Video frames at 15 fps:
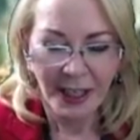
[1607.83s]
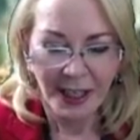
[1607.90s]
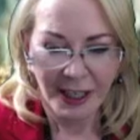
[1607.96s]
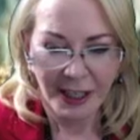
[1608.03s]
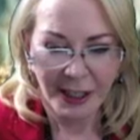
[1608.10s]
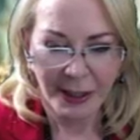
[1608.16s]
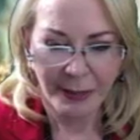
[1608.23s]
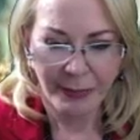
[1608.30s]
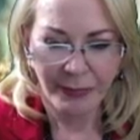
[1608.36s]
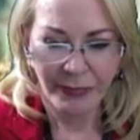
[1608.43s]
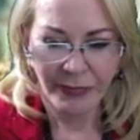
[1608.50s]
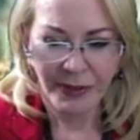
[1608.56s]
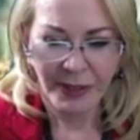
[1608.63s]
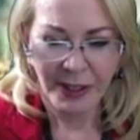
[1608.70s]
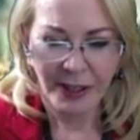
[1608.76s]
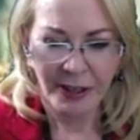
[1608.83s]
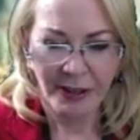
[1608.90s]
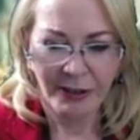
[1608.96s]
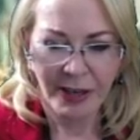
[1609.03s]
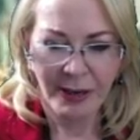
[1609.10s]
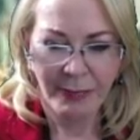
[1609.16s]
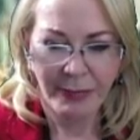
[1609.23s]

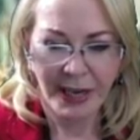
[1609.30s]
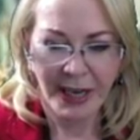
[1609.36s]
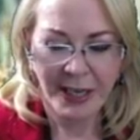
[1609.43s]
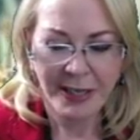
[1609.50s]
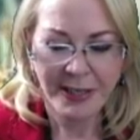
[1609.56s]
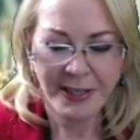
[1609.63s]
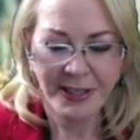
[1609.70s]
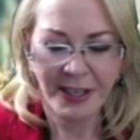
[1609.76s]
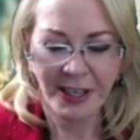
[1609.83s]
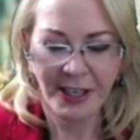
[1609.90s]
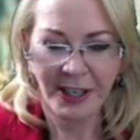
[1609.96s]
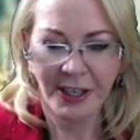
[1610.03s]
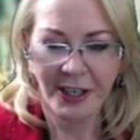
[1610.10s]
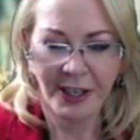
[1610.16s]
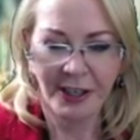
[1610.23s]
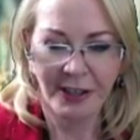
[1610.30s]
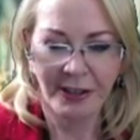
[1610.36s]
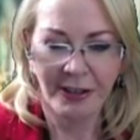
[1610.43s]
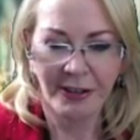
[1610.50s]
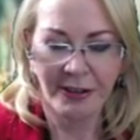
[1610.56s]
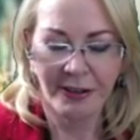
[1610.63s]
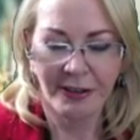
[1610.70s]
All right, Mars sitting
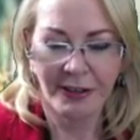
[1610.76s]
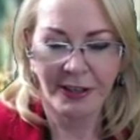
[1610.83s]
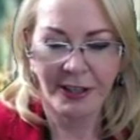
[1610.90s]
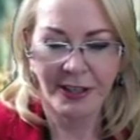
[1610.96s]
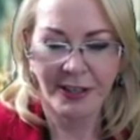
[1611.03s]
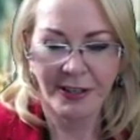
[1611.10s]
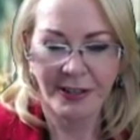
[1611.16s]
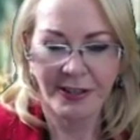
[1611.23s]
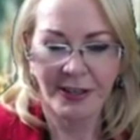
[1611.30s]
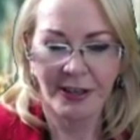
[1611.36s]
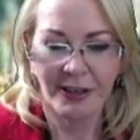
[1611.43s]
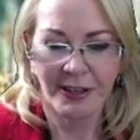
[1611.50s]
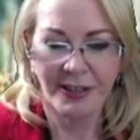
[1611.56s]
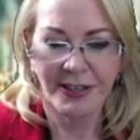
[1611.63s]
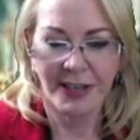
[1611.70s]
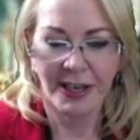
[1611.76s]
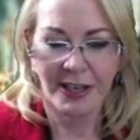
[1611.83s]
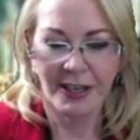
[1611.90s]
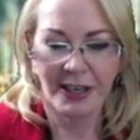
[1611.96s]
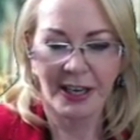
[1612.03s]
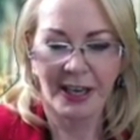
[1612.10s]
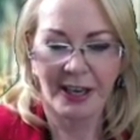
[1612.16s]
in your solar
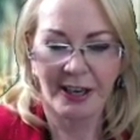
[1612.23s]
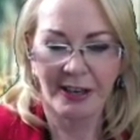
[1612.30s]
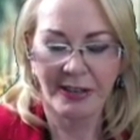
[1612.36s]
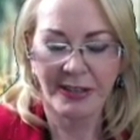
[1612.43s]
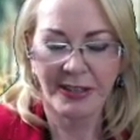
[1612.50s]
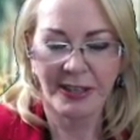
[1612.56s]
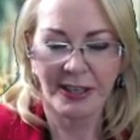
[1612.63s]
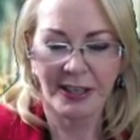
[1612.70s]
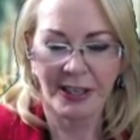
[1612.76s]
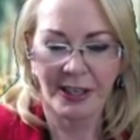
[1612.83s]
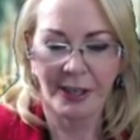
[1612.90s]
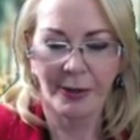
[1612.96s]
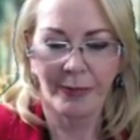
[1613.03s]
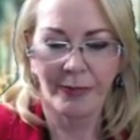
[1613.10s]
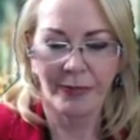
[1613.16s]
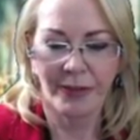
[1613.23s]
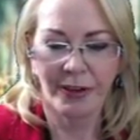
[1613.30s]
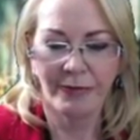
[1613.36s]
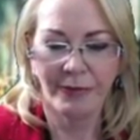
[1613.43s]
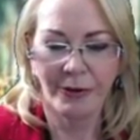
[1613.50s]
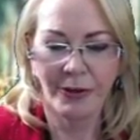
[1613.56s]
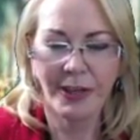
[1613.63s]
second house,
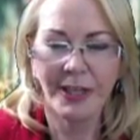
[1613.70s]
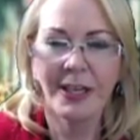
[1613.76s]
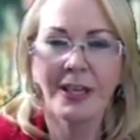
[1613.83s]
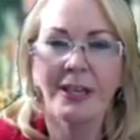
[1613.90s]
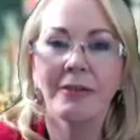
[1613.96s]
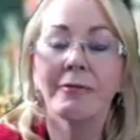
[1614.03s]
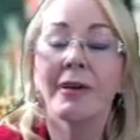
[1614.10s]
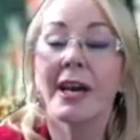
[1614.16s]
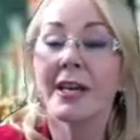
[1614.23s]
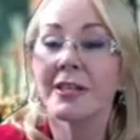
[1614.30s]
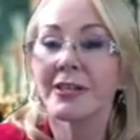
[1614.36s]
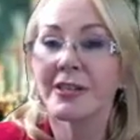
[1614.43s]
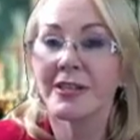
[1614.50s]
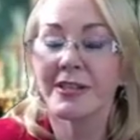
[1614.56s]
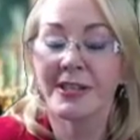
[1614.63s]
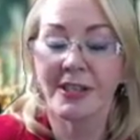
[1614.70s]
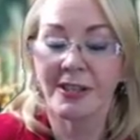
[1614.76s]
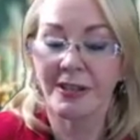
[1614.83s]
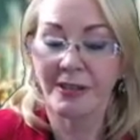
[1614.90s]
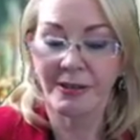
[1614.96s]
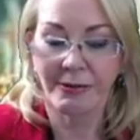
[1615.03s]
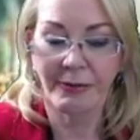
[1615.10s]
avoid any rash
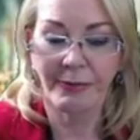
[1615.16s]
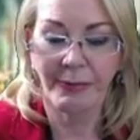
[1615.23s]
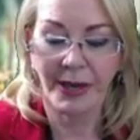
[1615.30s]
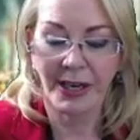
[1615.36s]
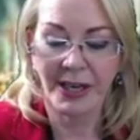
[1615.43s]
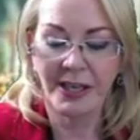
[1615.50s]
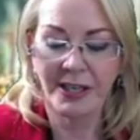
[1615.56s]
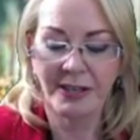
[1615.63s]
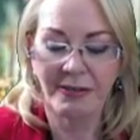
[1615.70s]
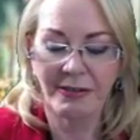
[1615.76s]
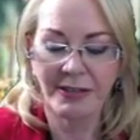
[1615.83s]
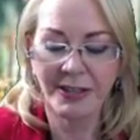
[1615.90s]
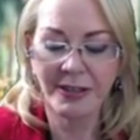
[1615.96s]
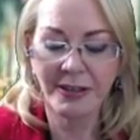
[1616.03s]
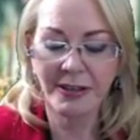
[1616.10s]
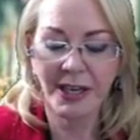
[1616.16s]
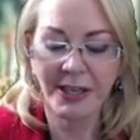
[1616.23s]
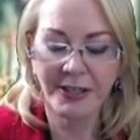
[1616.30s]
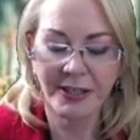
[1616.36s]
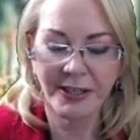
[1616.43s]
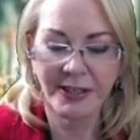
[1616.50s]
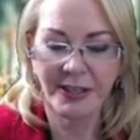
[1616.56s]
decisions with money. There is a
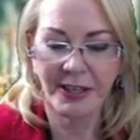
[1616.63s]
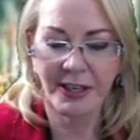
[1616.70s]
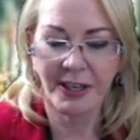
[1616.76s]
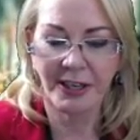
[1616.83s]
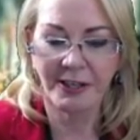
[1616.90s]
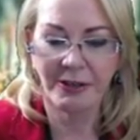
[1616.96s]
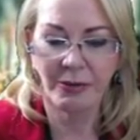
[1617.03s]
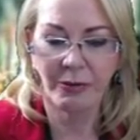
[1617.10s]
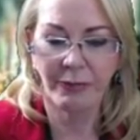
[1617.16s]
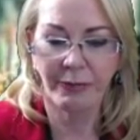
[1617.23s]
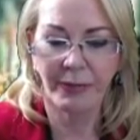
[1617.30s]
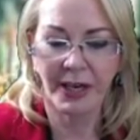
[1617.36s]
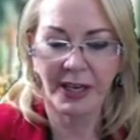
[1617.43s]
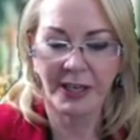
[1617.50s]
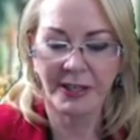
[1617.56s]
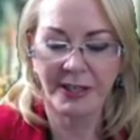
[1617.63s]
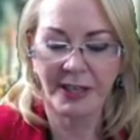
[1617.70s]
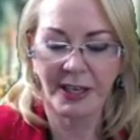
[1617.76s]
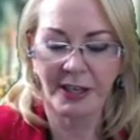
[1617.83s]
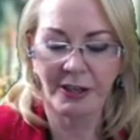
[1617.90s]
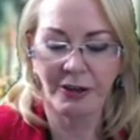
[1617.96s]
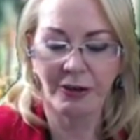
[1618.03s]
nice connection with Mars
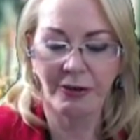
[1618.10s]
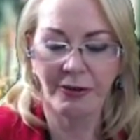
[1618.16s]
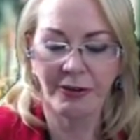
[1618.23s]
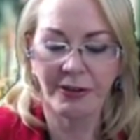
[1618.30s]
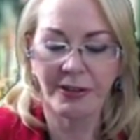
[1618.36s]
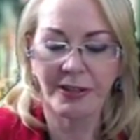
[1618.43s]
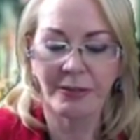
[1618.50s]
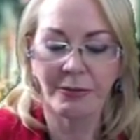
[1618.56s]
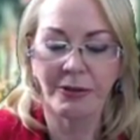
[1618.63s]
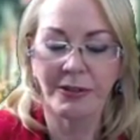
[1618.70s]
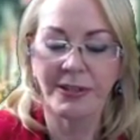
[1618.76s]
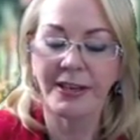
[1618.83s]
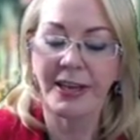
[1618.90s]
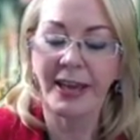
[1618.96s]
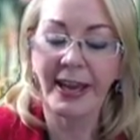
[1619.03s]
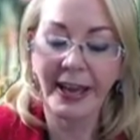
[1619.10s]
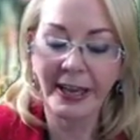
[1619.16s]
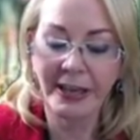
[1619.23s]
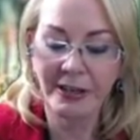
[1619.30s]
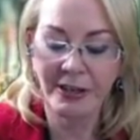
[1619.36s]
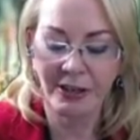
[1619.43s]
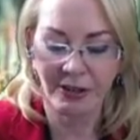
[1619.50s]
and Uranus towards the
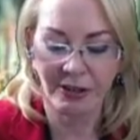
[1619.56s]
end